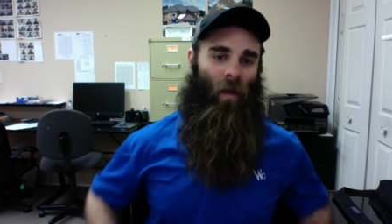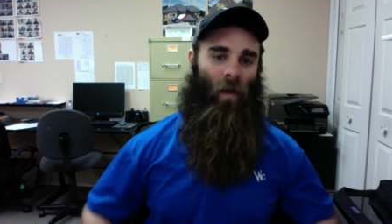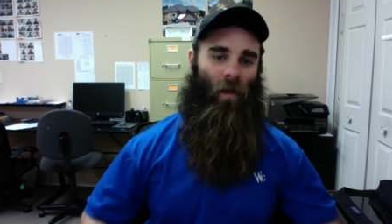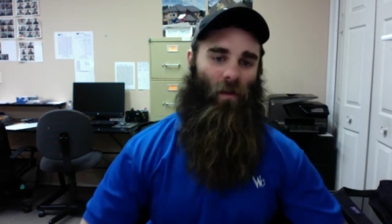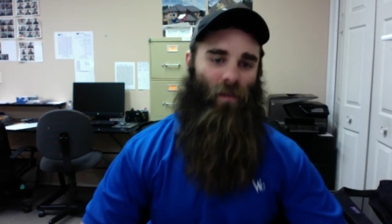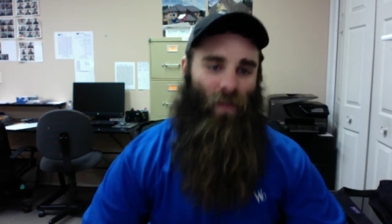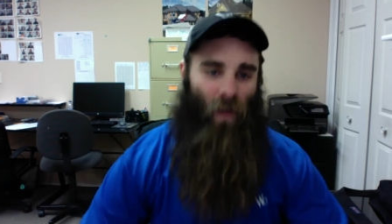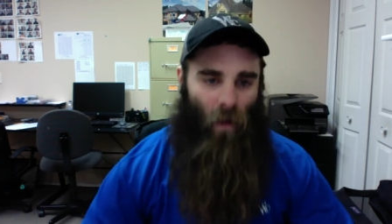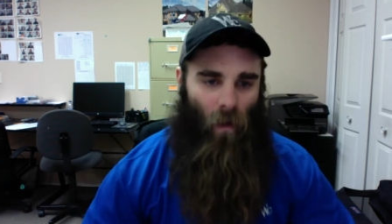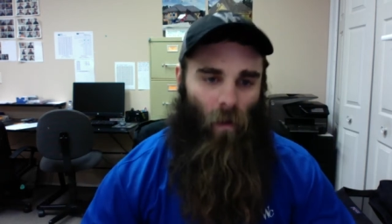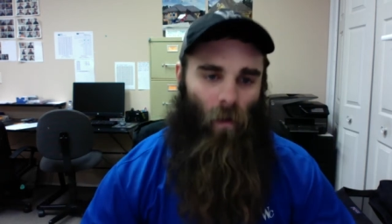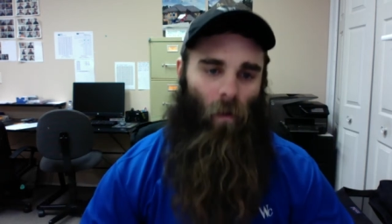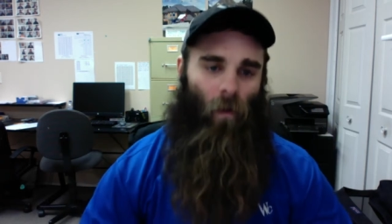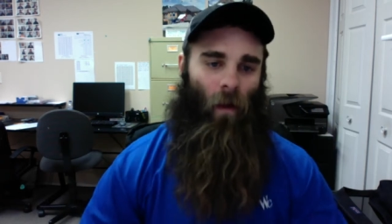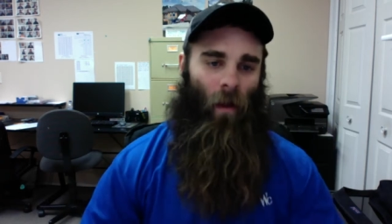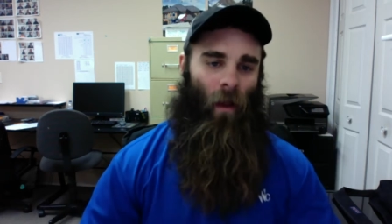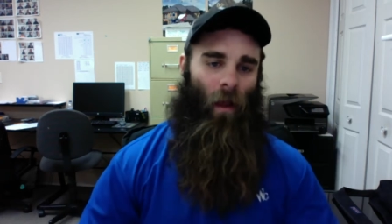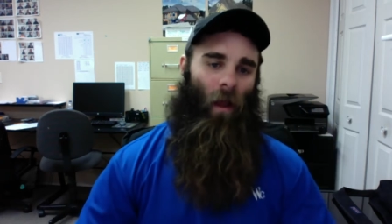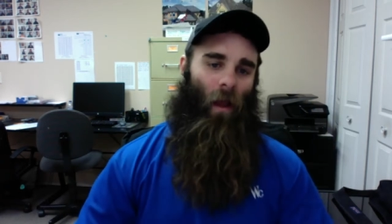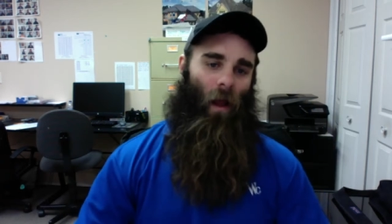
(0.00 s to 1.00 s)

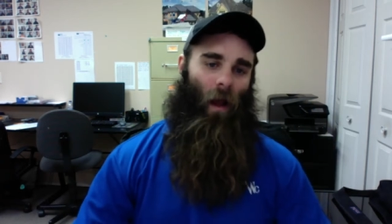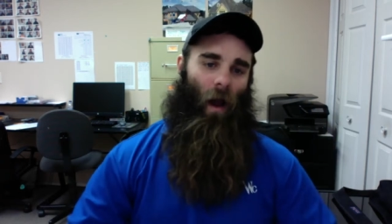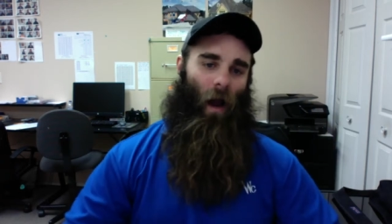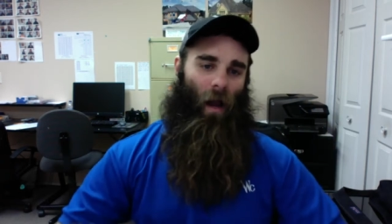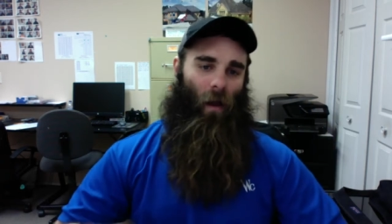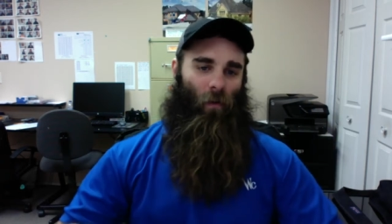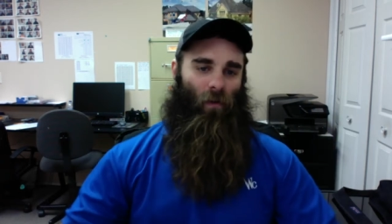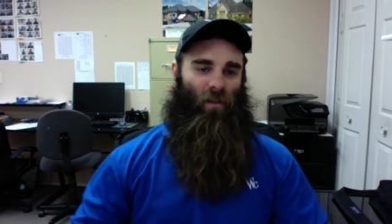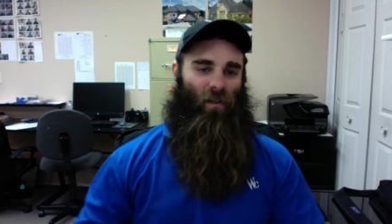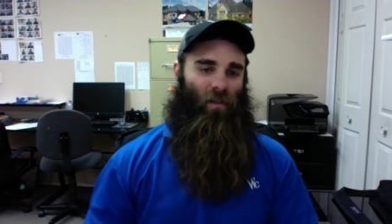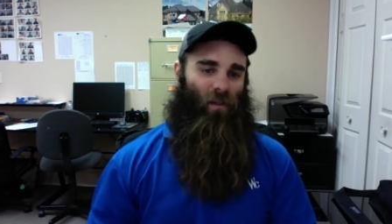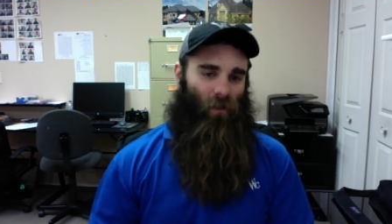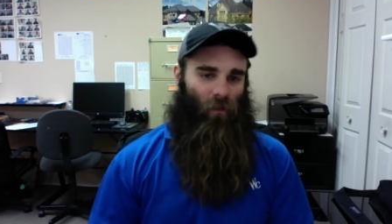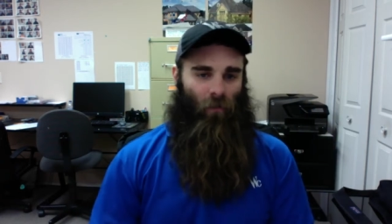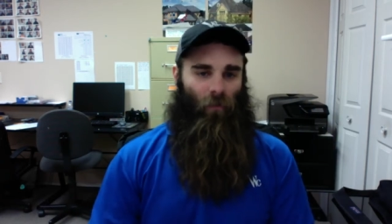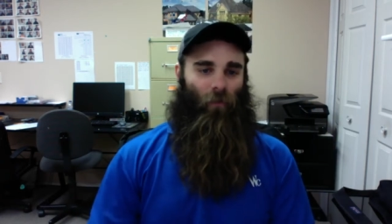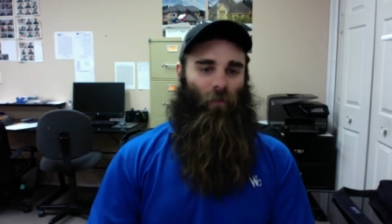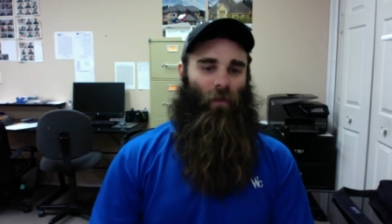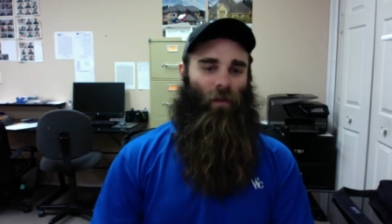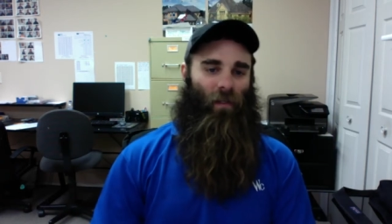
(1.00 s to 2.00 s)
So I went to
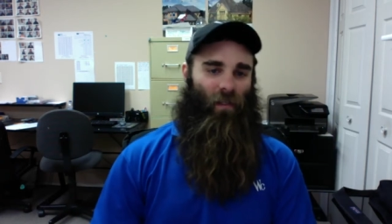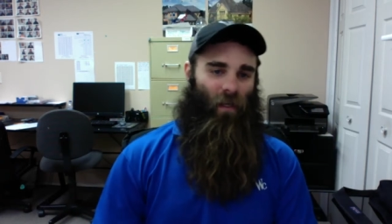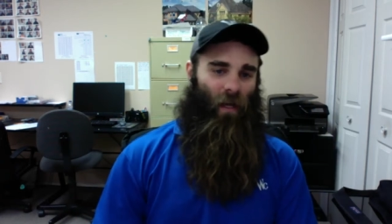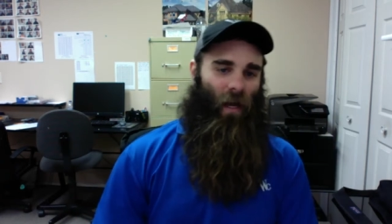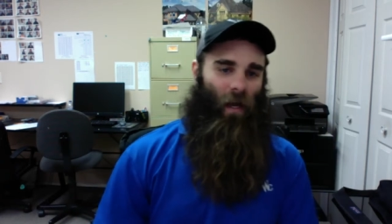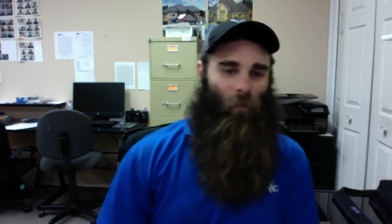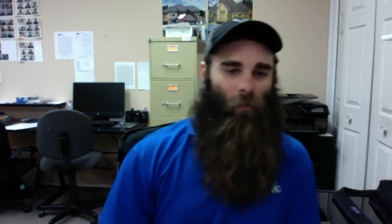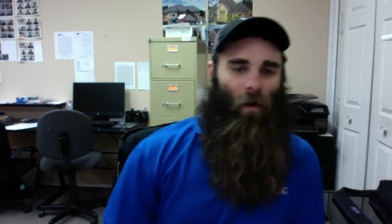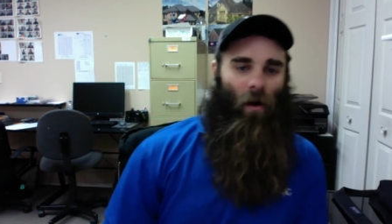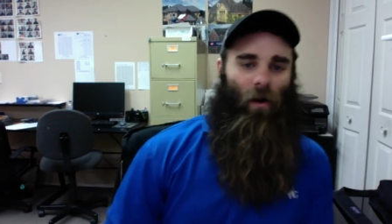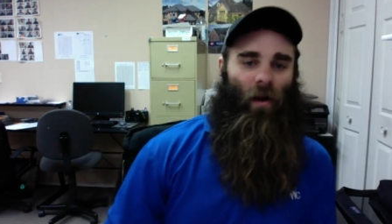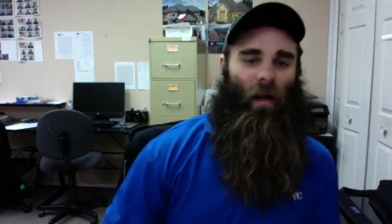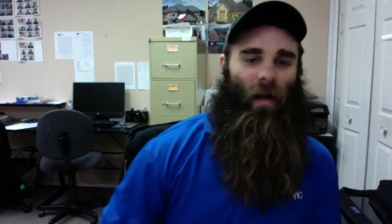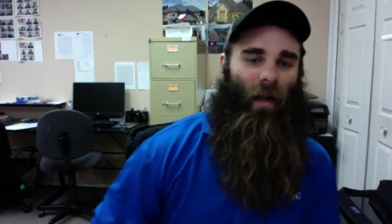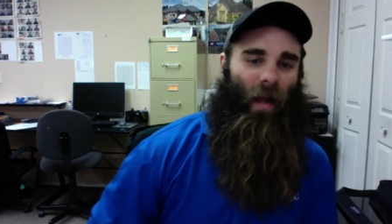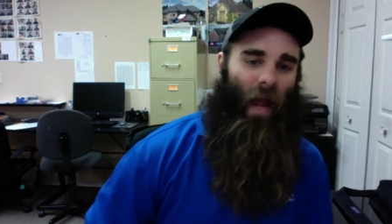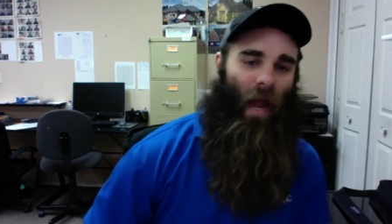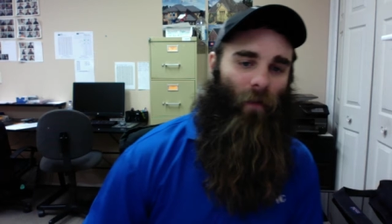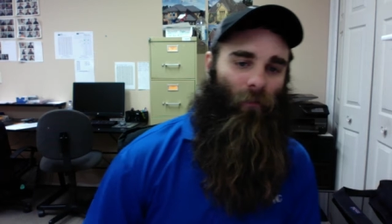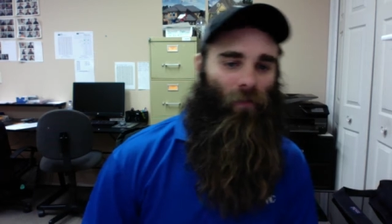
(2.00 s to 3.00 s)
school for design,
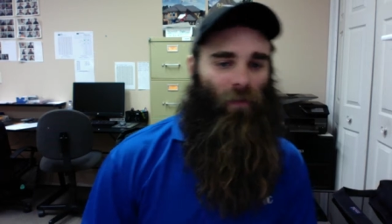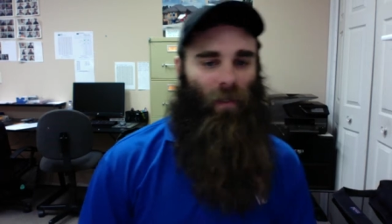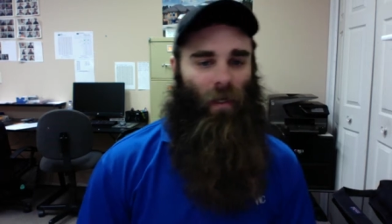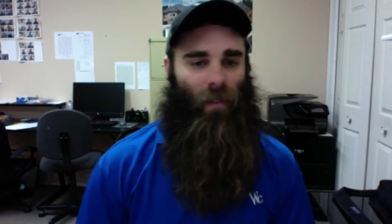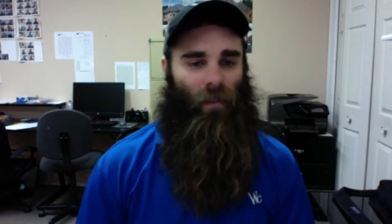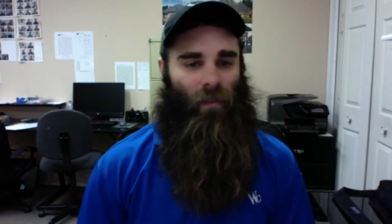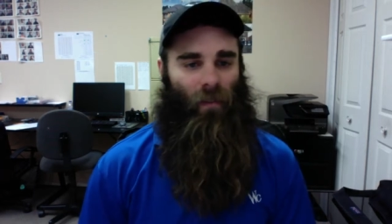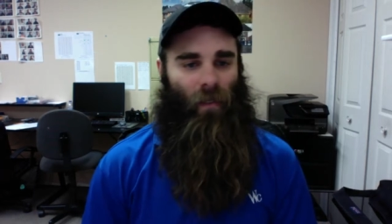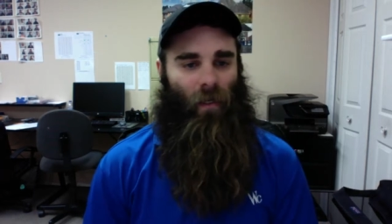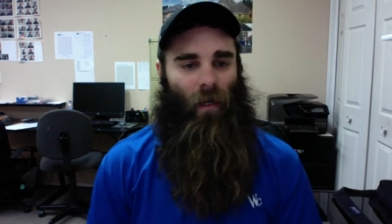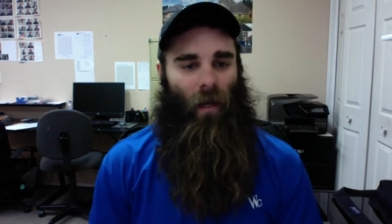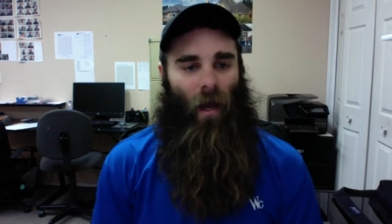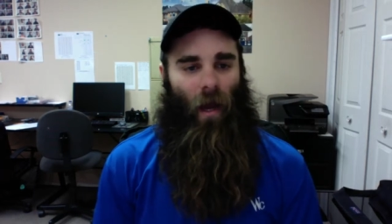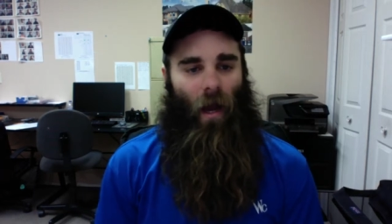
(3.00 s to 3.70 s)
marketing, advertising.